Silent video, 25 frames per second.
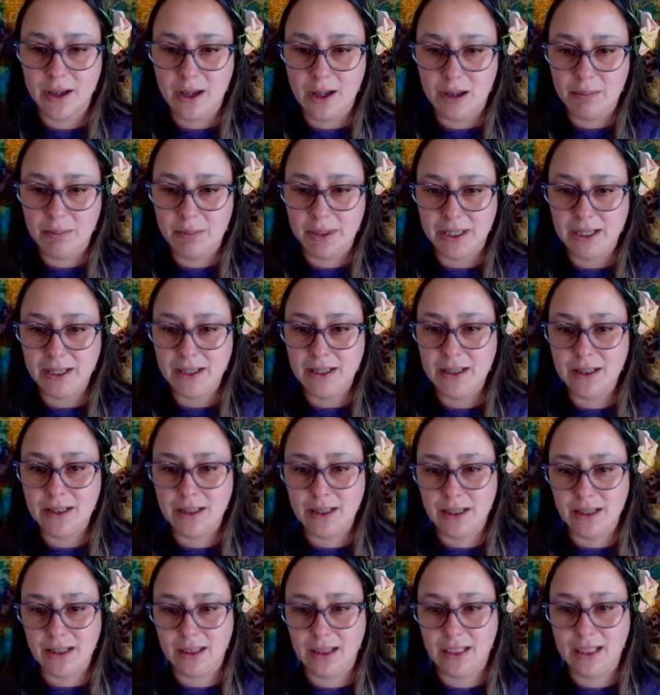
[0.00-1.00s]
But in
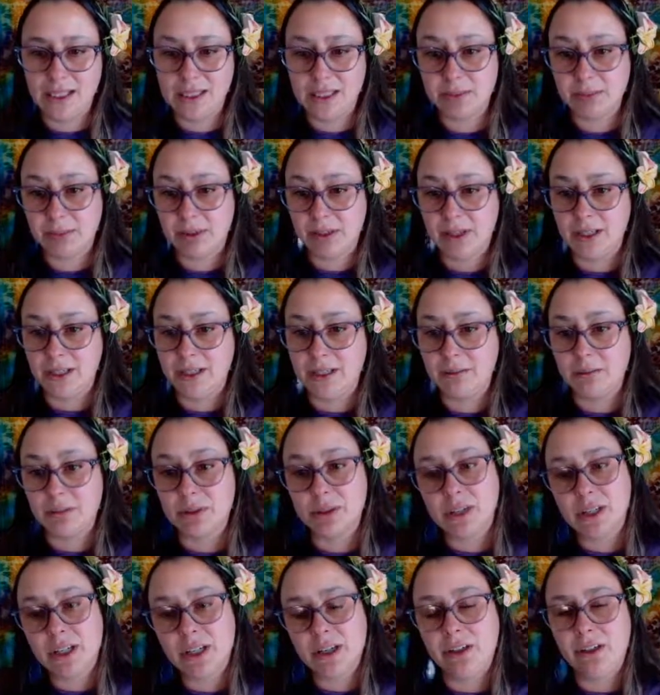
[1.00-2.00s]
this place in
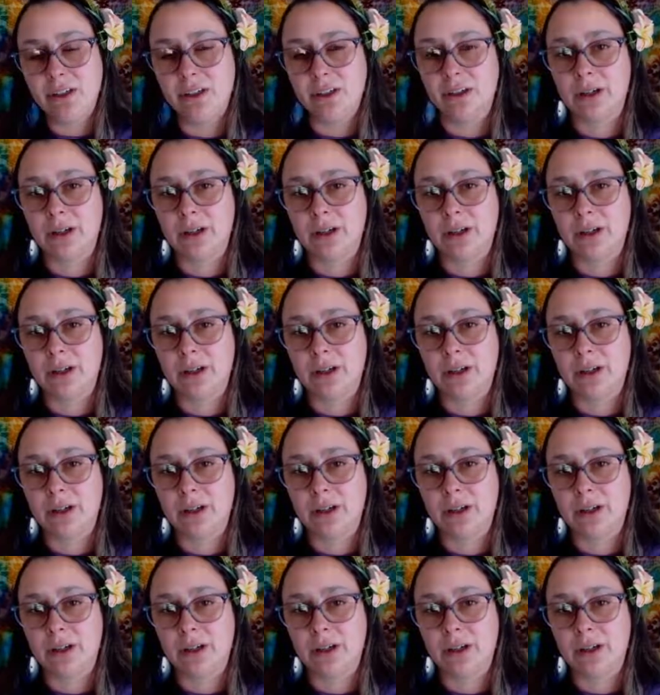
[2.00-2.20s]
particular,